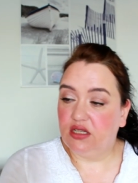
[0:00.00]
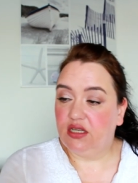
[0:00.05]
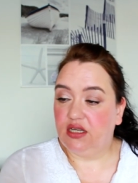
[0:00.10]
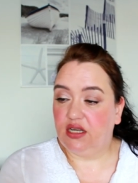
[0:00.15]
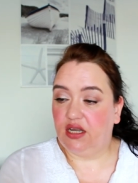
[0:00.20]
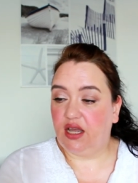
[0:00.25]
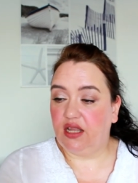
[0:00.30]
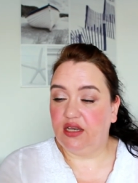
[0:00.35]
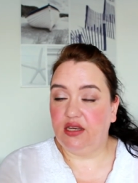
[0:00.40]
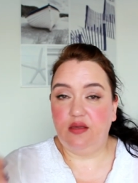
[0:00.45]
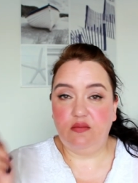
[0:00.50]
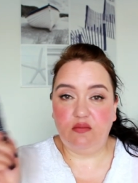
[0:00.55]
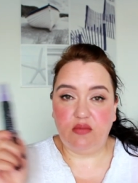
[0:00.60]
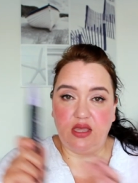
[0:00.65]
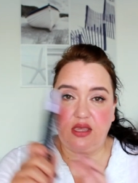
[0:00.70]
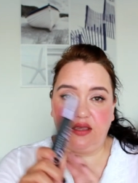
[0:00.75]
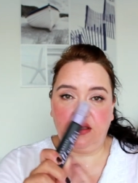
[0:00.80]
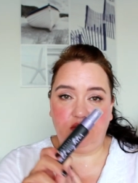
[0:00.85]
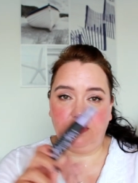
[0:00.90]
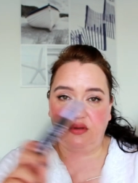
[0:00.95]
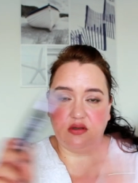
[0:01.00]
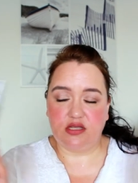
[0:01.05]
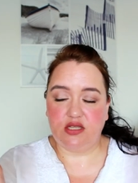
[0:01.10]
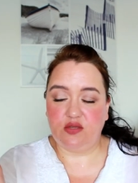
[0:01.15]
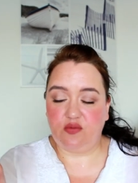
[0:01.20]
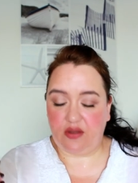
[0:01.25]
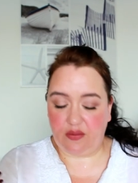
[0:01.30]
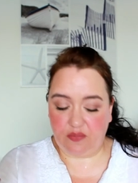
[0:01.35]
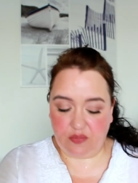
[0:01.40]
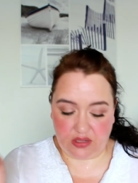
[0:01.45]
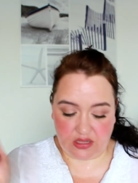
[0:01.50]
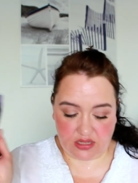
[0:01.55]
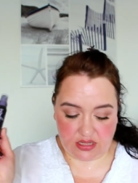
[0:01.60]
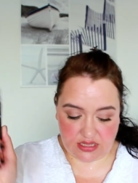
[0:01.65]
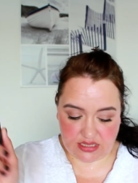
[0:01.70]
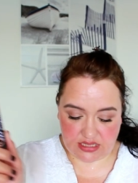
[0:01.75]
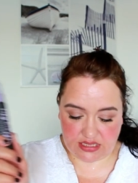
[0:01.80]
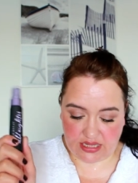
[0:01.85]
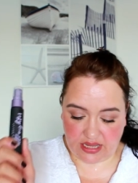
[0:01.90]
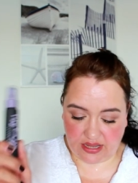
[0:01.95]
and your makeup looks fabulous.
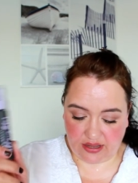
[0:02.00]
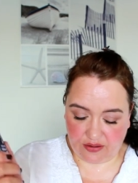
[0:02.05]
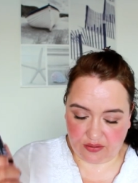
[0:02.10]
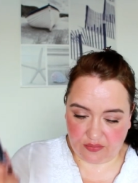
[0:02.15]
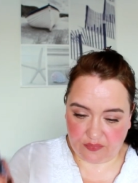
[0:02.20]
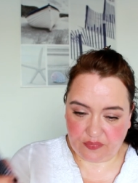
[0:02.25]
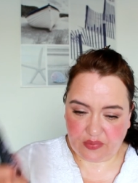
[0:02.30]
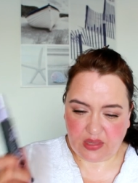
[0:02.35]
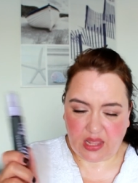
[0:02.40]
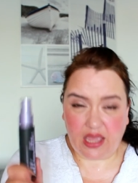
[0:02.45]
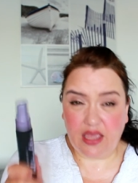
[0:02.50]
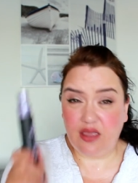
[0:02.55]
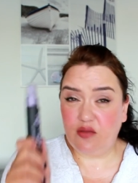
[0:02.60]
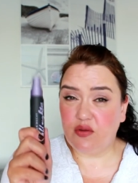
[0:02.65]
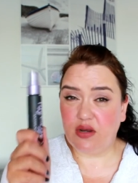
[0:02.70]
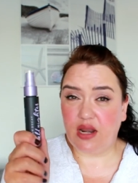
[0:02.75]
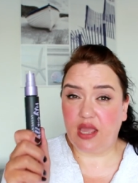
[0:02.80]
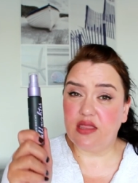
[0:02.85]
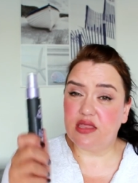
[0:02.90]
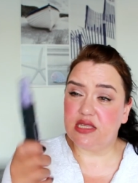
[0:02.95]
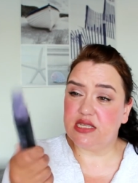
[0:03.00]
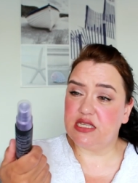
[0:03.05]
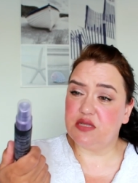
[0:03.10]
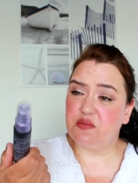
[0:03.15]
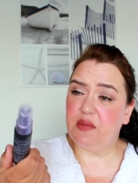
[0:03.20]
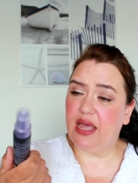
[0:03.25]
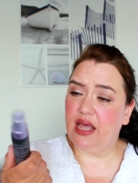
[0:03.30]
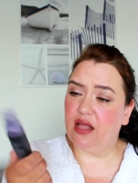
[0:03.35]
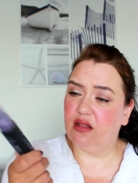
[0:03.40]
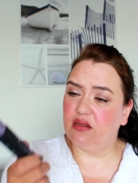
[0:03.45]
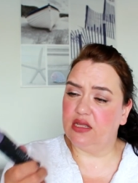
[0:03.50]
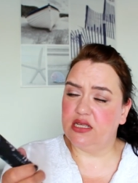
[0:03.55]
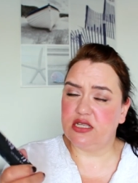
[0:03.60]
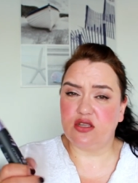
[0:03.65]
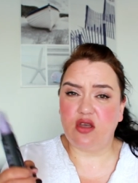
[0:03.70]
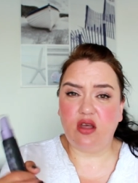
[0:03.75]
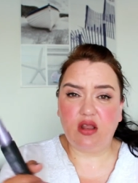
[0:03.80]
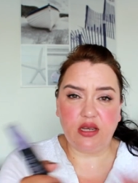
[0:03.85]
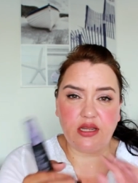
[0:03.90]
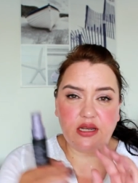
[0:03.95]
So I even like the smell. It's
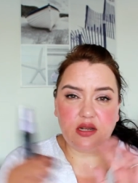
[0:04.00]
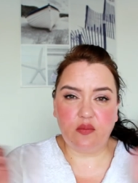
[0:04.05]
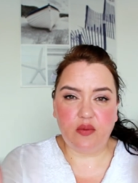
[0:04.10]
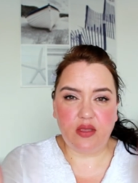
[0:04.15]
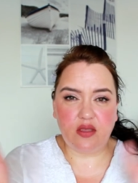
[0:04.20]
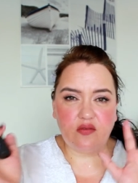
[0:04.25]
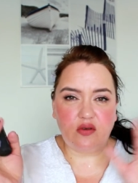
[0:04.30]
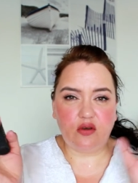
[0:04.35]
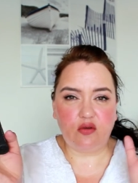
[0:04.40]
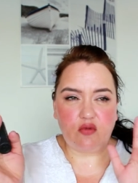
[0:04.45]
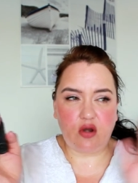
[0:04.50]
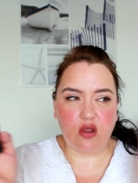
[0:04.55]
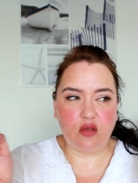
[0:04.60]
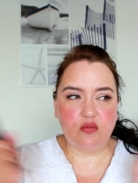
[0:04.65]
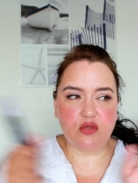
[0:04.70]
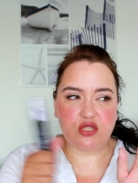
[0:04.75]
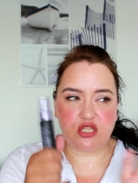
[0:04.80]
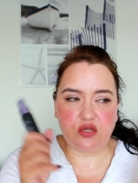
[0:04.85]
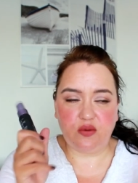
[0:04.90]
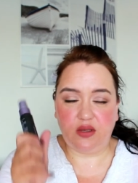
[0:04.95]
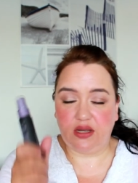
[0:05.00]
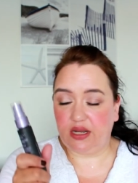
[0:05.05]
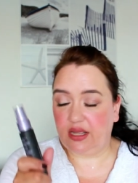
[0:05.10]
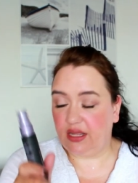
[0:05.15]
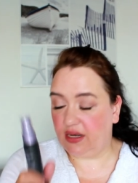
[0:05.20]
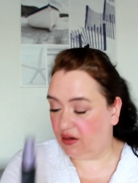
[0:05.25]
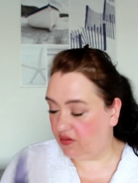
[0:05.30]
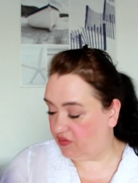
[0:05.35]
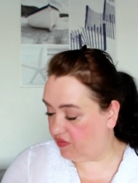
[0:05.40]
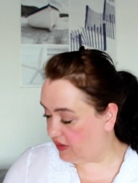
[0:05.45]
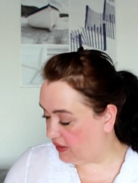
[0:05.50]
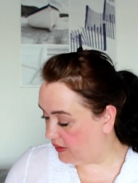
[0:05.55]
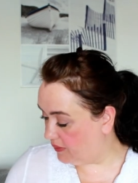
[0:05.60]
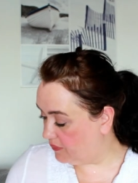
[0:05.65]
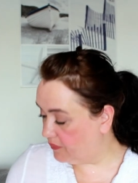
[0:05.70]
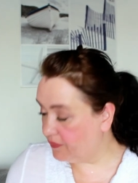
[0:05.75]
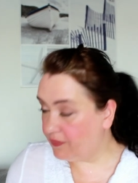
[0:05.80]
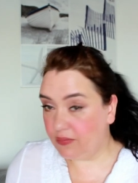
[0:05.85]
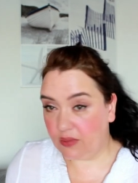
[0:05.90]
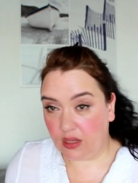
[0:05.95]
got a little bit of an aroma to it and I love it.
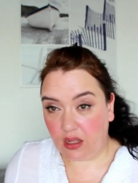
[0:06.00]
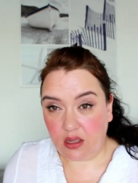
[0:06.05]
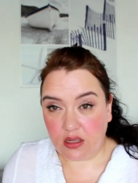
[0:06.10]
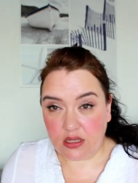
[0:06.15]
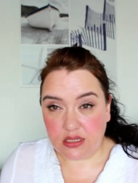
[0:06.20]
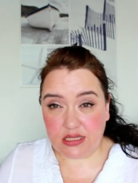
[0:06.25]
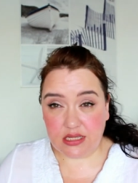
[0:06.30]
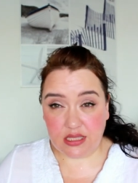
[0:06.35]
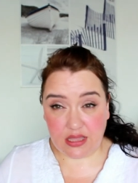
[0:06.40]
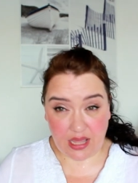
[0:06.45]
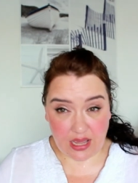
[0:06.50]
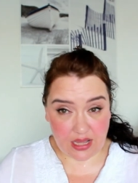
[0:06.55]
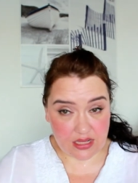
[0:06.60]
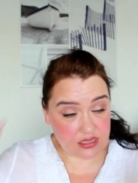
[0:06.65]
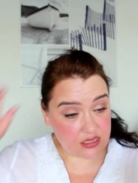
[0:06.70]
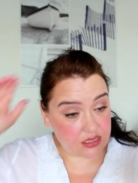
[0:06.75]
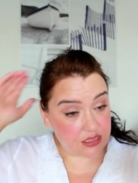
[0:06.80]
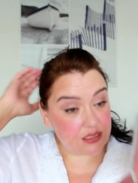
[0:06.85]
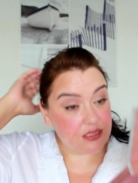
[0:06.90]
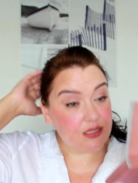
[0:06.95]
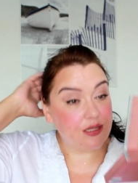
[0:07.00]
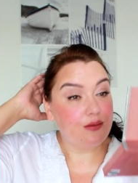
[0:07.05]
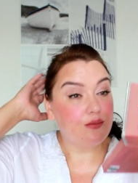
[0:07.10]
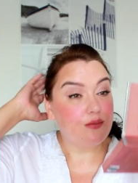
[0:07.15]
So that's,